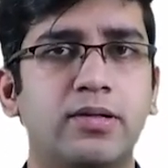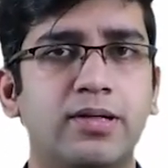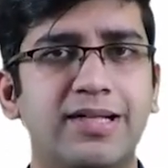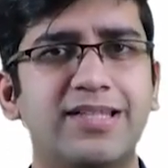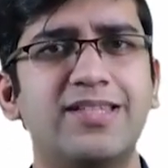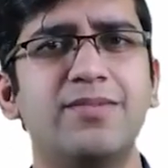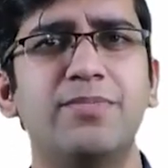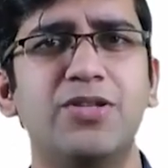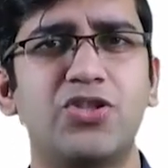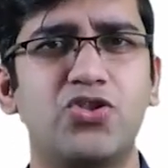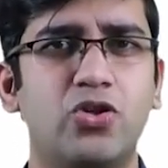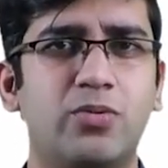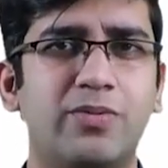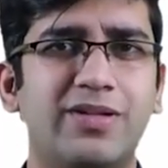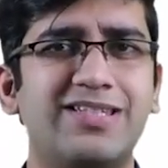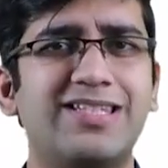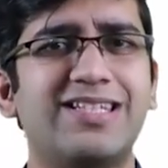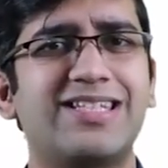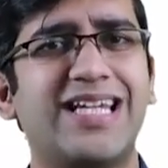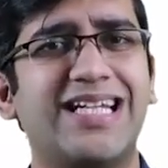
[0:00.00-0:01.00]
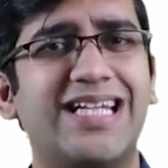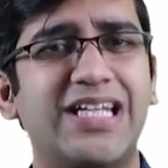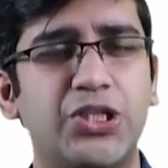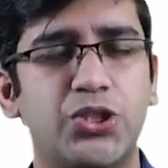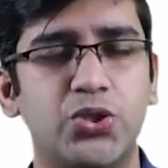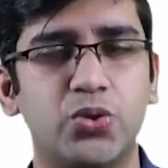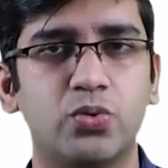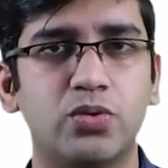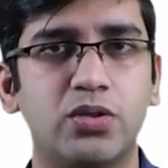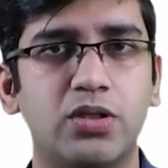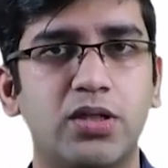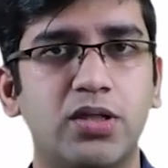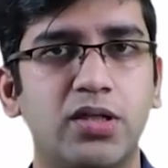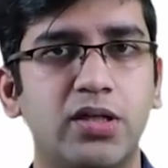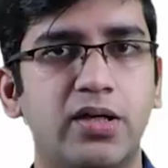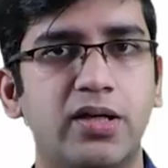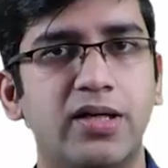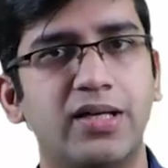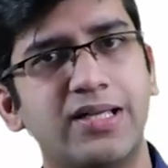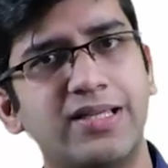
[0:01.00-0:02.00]
It's a misnomer. It's just a tissue.
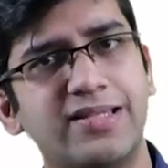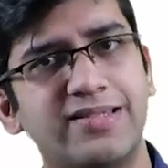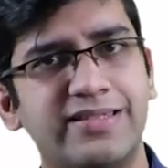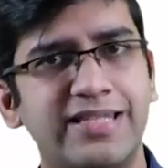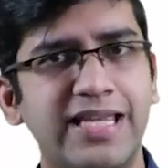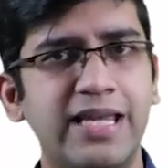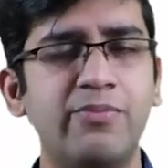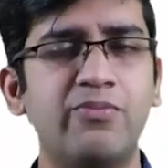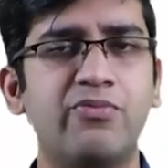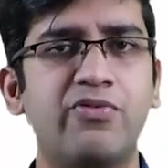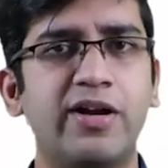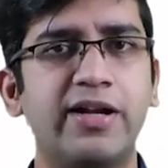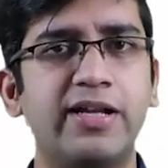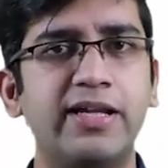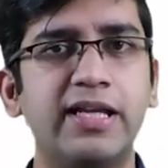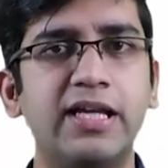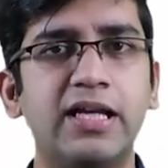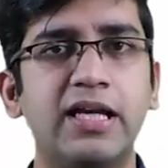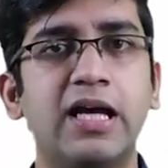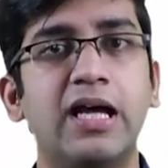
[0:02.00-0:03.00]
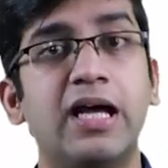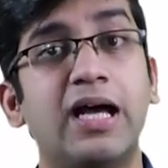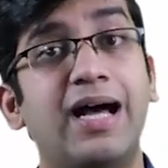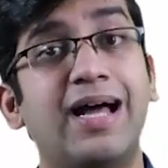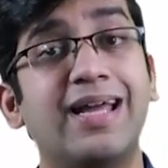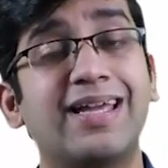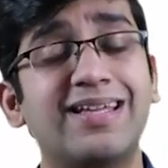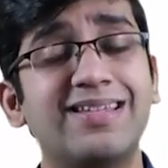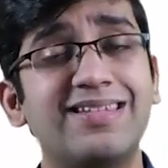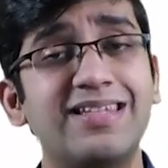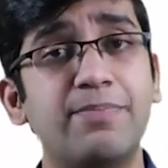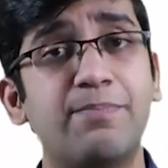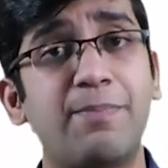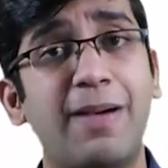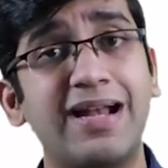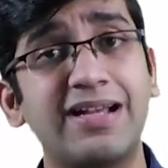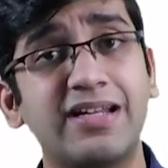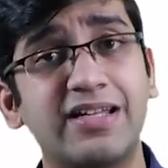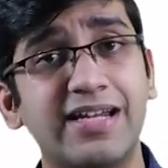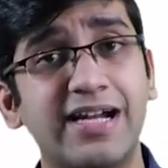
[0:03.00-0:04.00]
Same finding. I can see
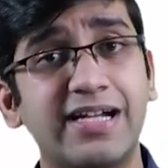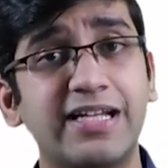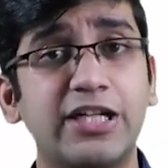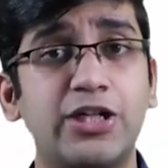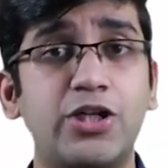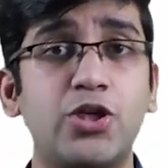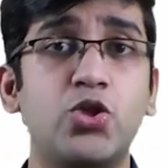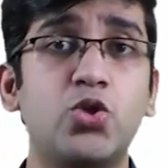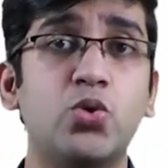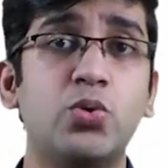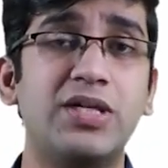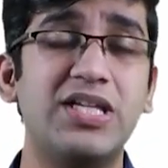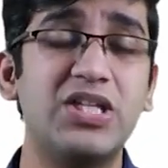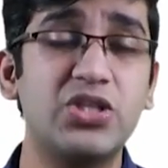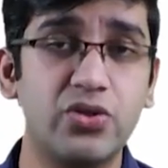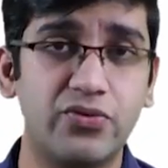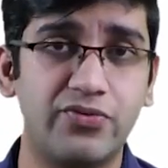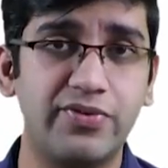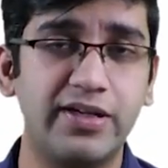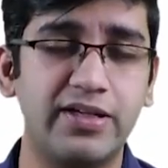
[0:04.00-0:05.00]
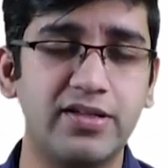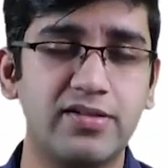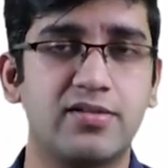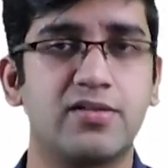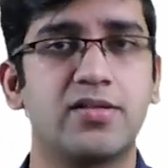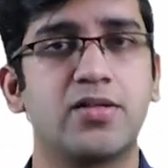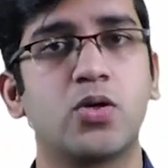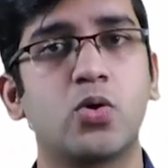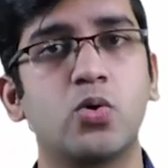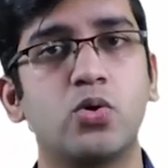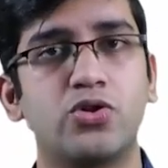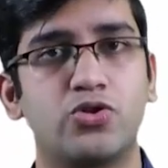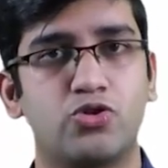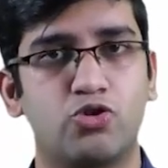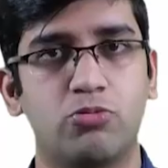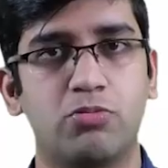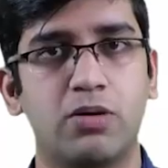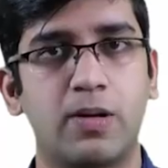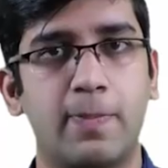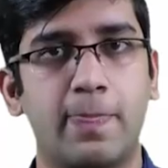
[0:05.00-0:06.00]
pancreatic tissue in esophagus.
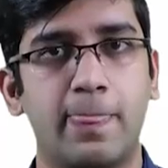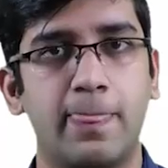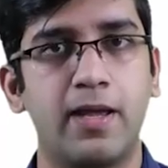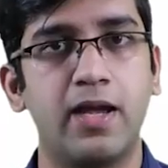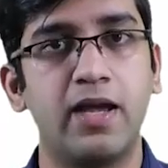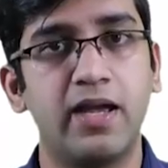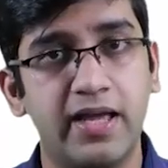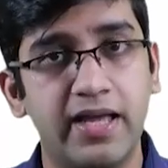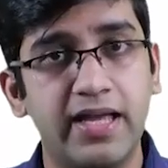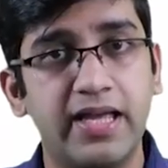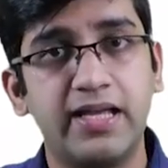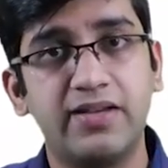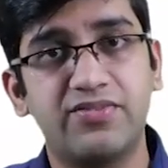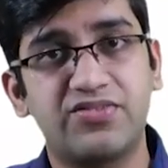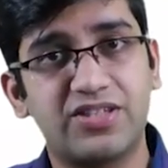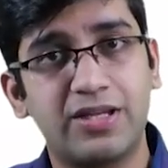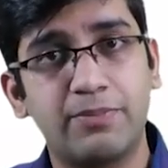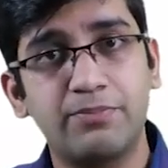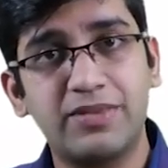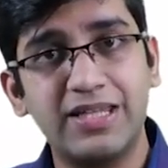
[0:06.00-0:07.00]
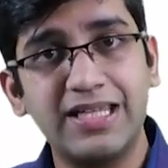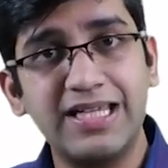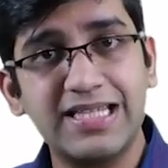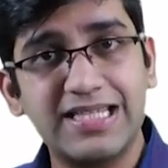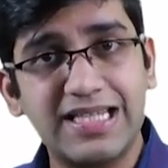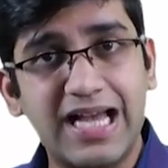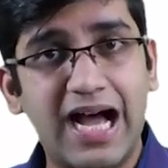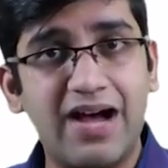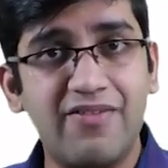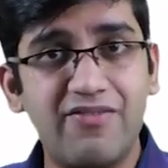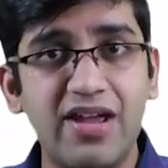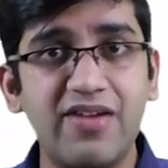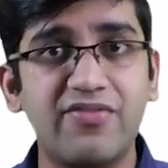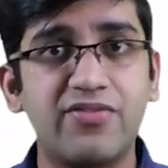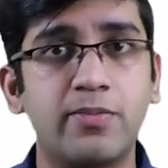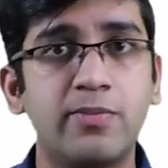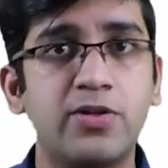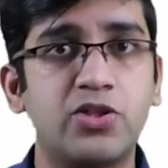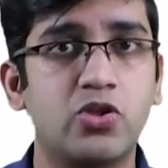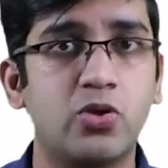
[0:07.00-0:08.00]
Choristoma. If something is away
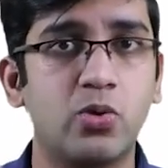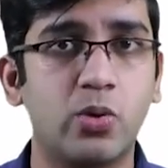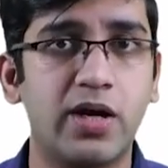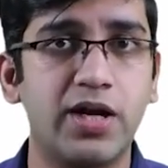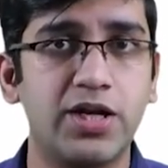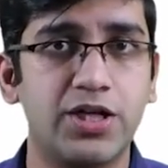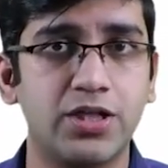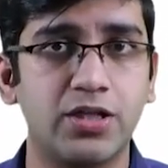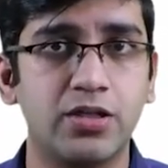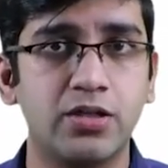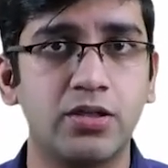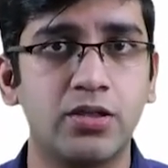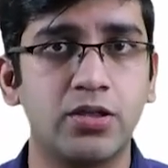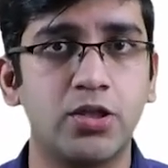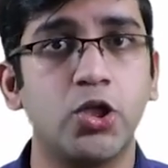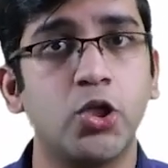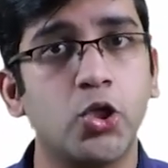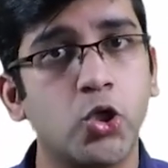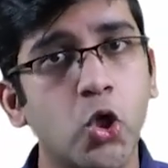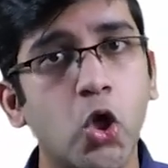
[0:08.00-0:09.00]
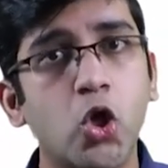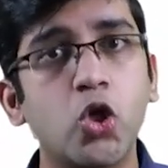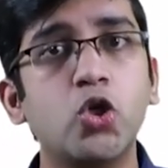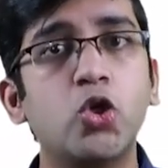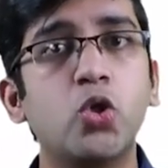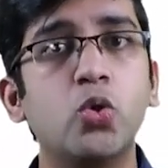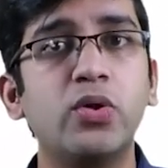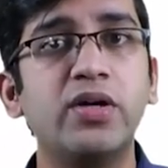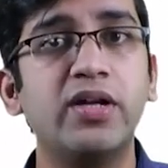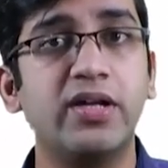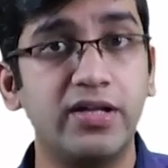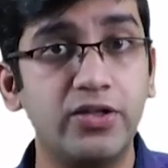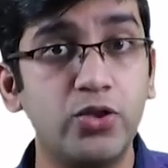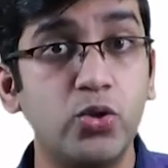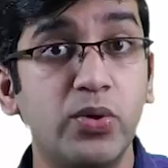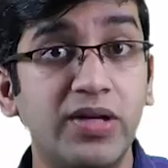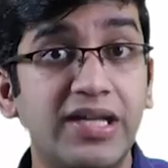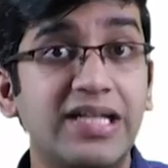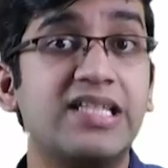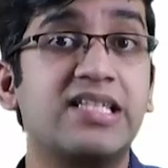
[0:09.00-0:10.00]
from its location, not
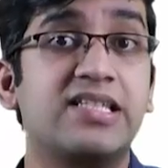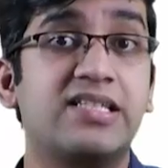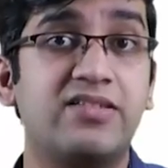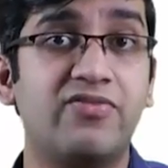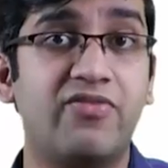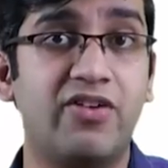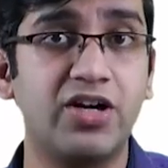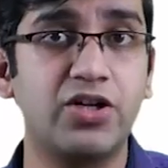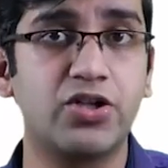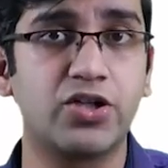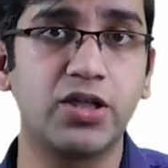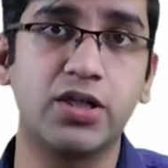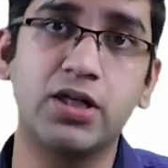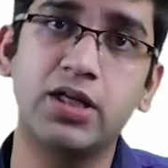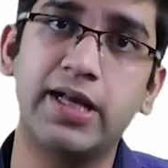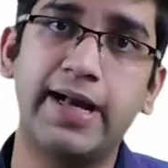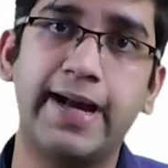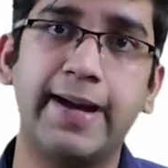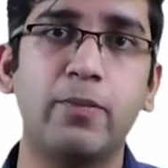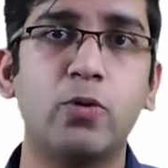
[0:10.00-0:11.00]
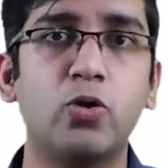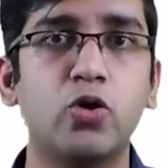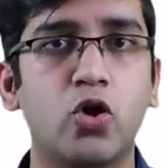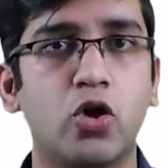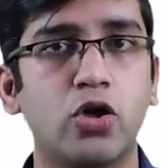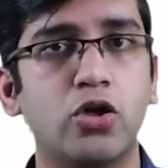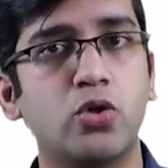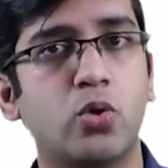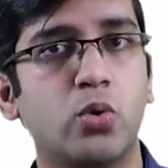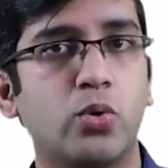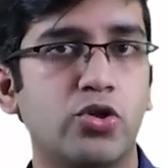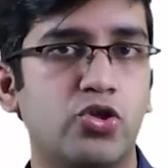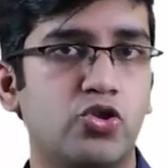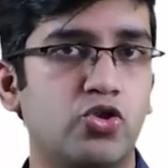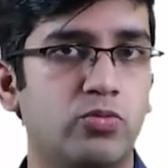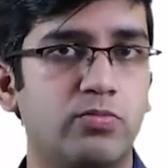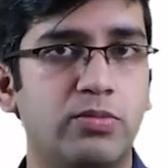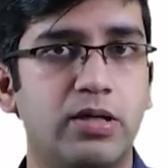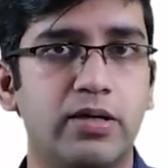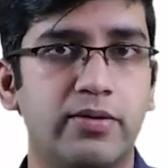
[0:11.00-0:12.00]
doing its function, I'm going to call it
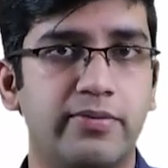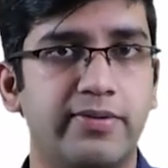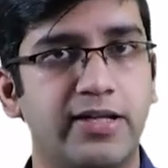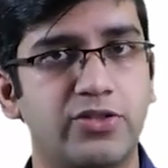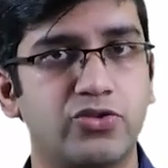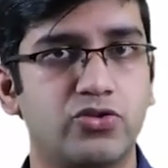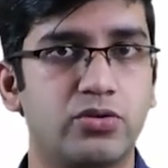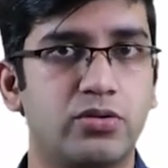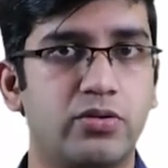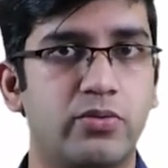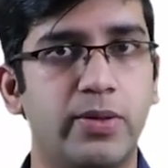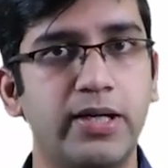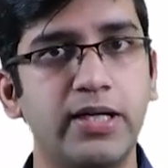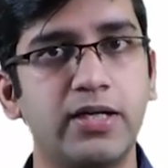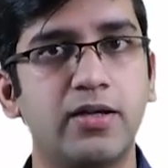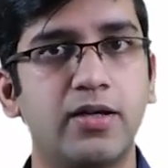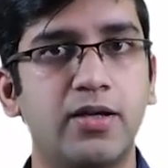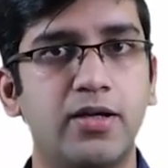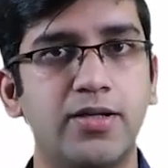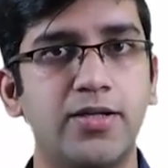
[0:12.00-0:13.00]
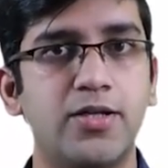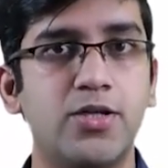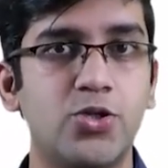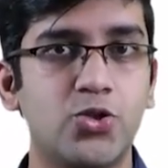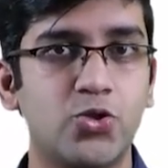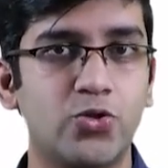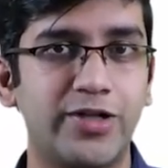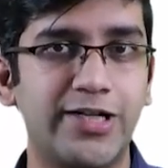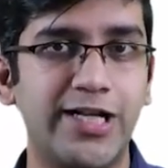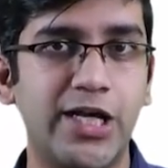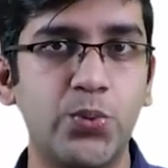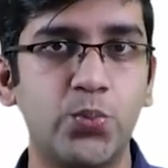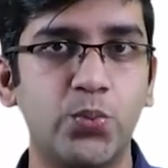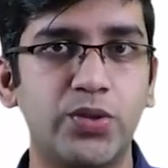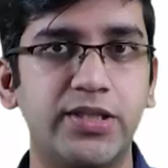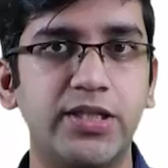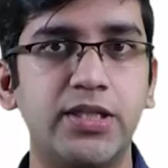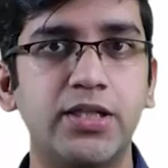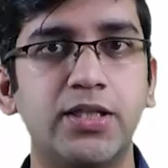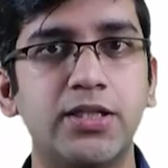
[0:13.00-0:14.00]
choristoma. That's all, right? So we're done
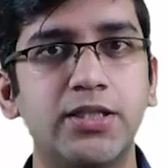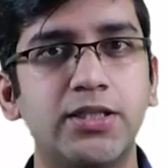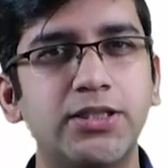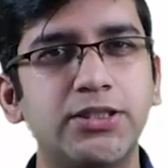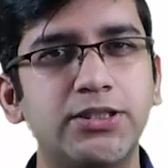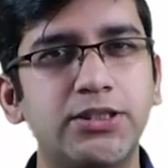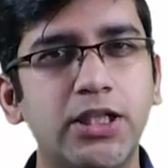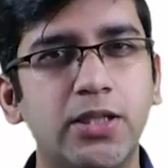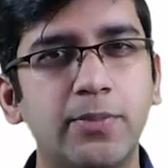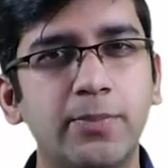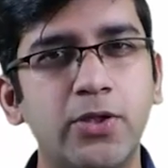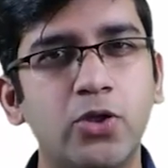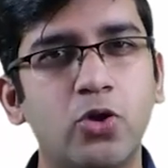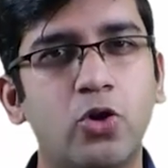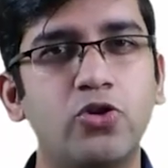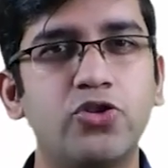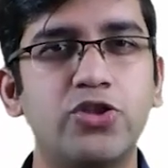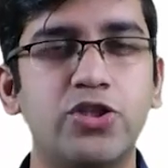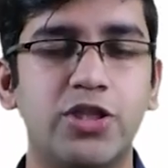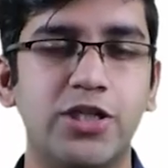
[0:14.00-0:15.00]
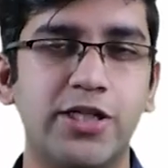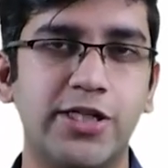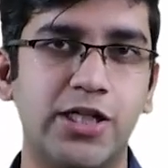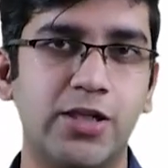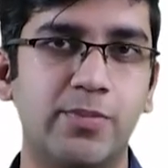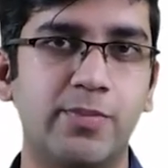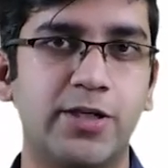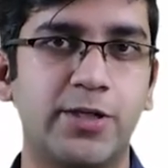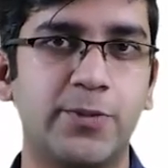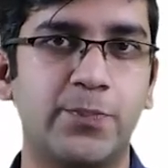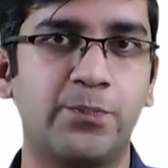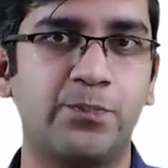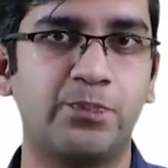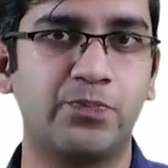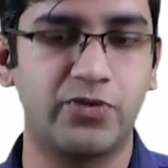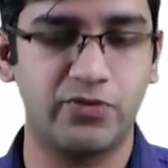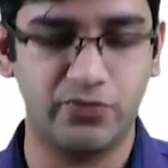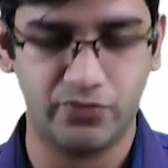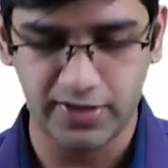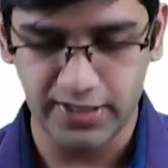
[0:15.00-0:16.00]
with the terminologies a little bit,
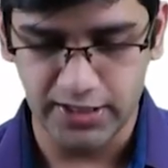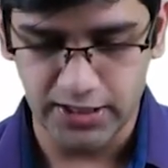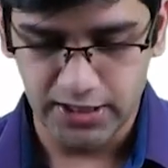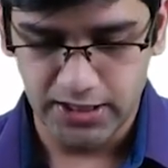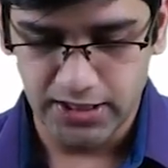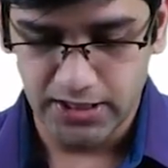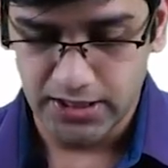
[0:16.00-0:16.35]
right?